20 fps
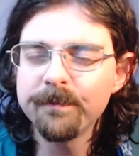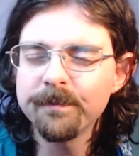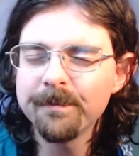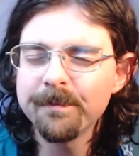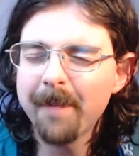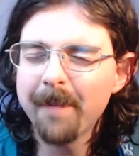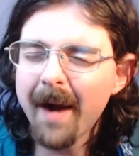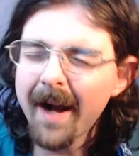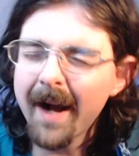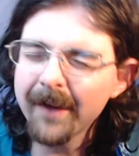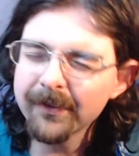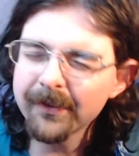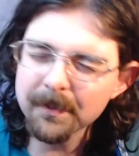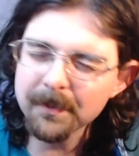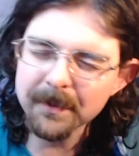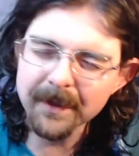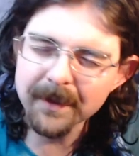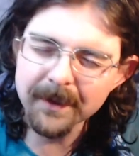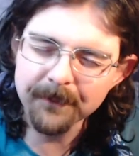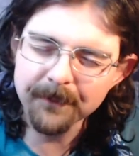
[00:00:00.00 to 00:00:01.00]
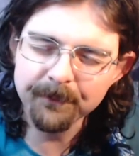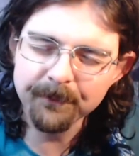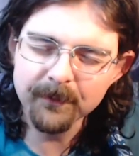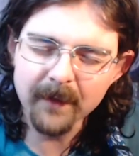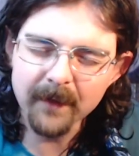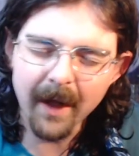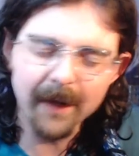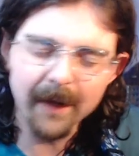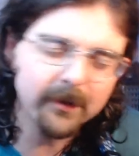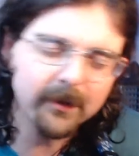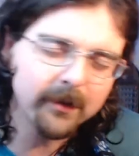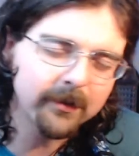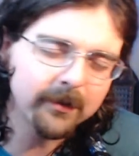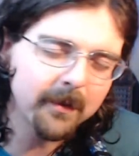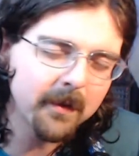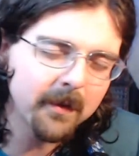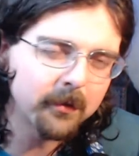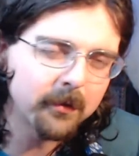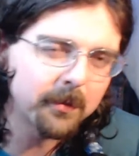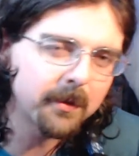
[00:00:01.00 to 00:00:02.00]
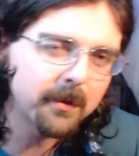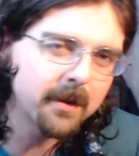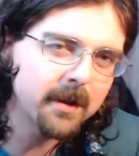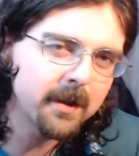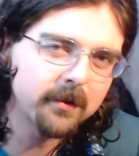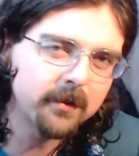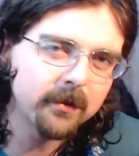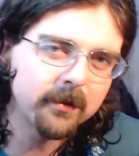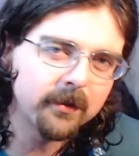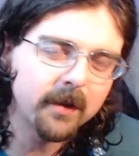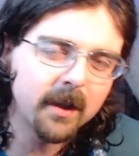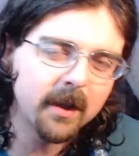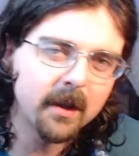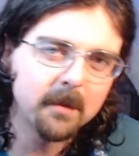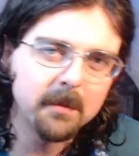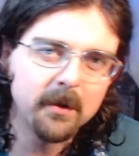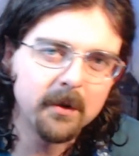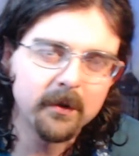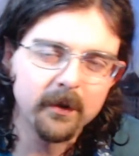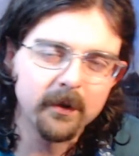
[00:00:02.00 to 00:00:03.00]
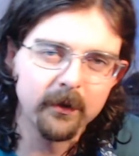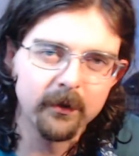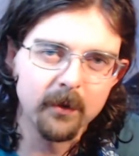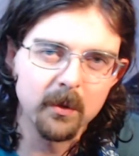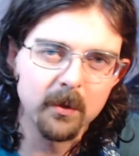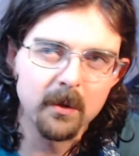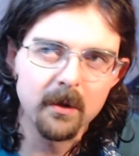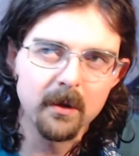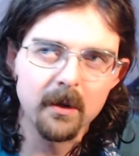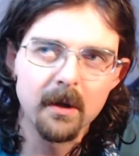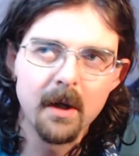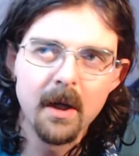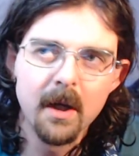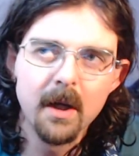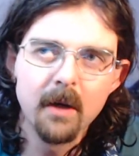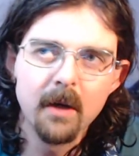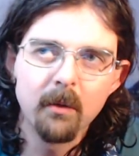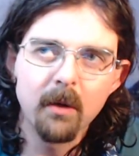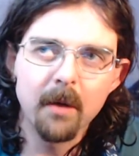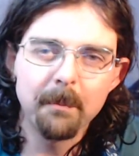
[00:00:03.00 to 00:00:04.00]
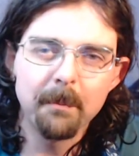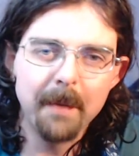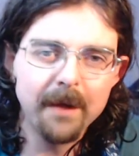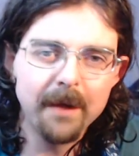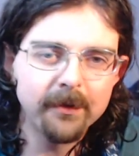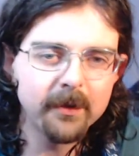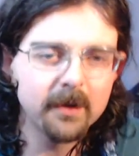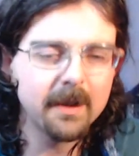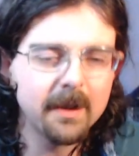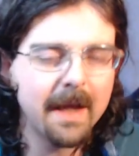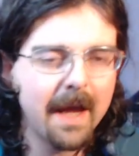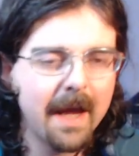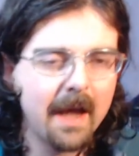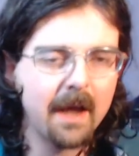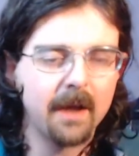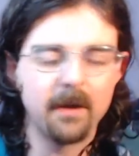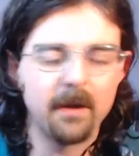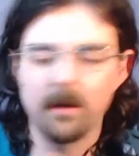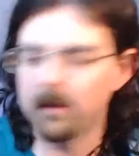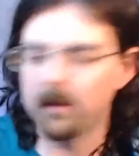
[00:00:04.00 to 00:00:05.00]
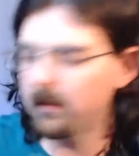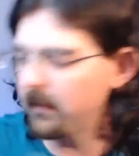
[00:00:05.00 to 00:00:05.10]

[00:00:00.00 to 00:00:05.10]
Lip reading: Possibly. I saw something that was really interesting at a music store where it basically had